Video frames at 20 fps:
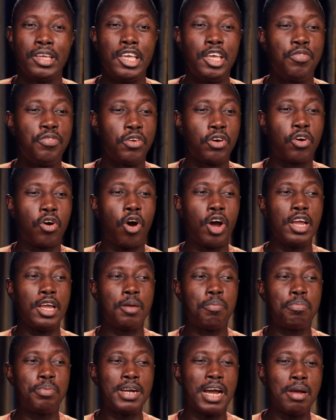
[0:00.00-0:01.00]
If you
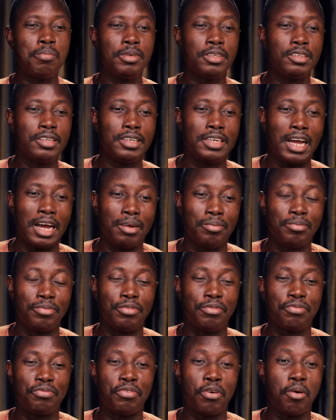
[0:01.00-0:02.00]
call a prayer meeting
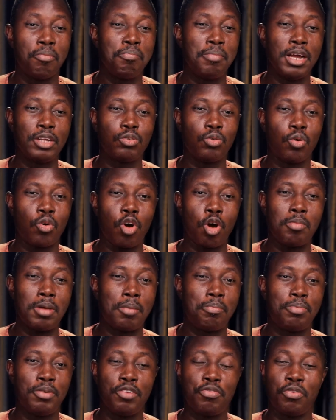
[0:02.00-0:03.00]
now for men to come
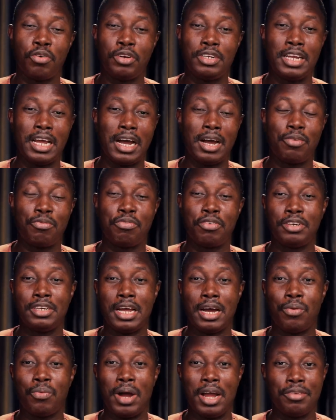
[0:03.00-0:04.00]
and pray for
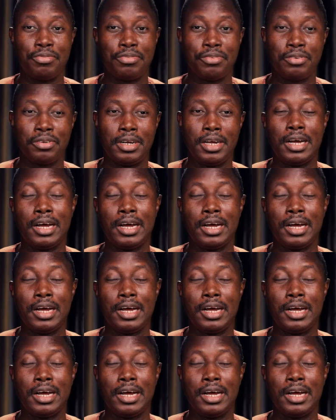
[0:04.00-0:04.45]
their wife,